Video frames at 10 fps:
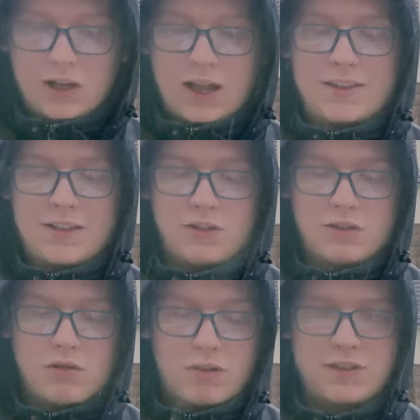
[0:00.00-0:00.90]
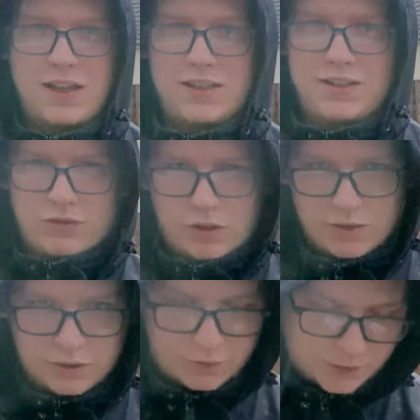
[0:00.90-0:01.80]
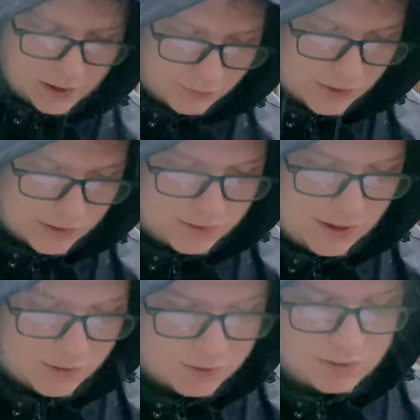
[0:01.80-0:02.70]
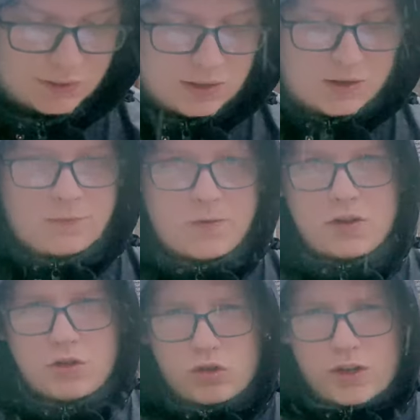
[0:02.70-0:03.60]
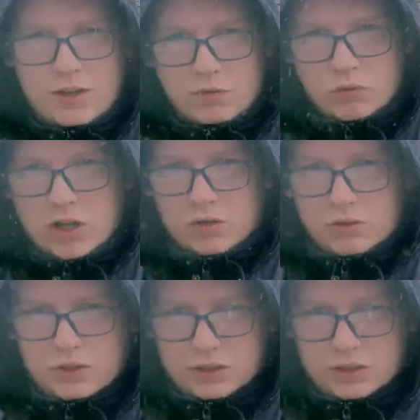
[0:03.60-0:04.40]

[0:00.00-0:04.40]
And then euros at seven euros five cents. Food and drink while